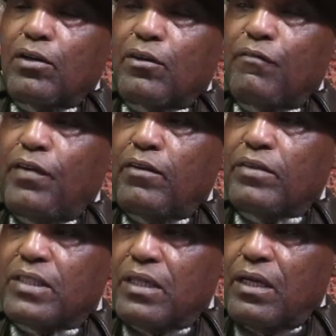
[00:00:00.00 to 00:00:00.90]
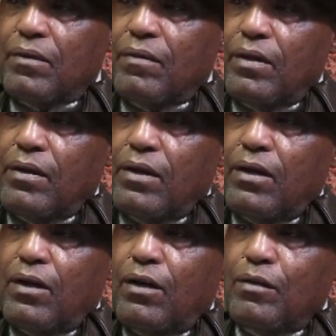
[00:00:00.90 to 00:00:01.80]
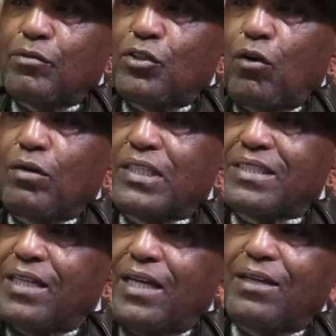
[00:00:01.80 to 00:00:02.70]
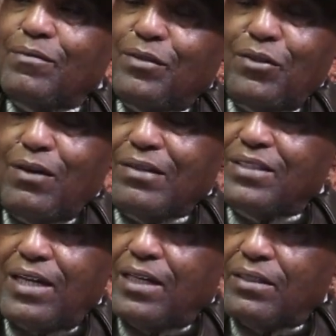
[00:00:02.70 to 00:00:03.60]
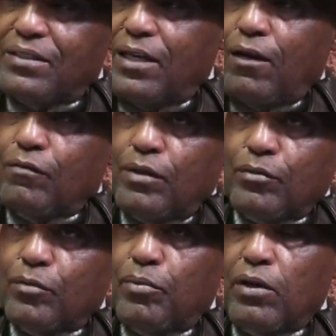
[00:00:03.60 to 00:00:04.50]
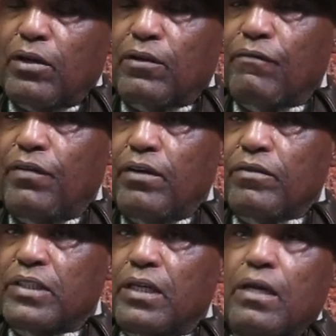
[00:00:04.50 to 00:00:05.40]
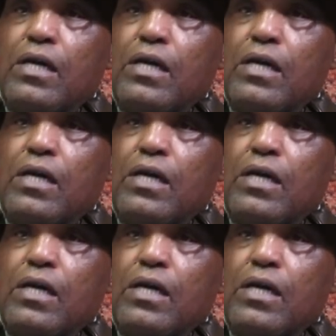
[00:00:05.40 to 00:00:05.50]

the Confederacy. It was the only state, outside the South that was a part of the Confederacy.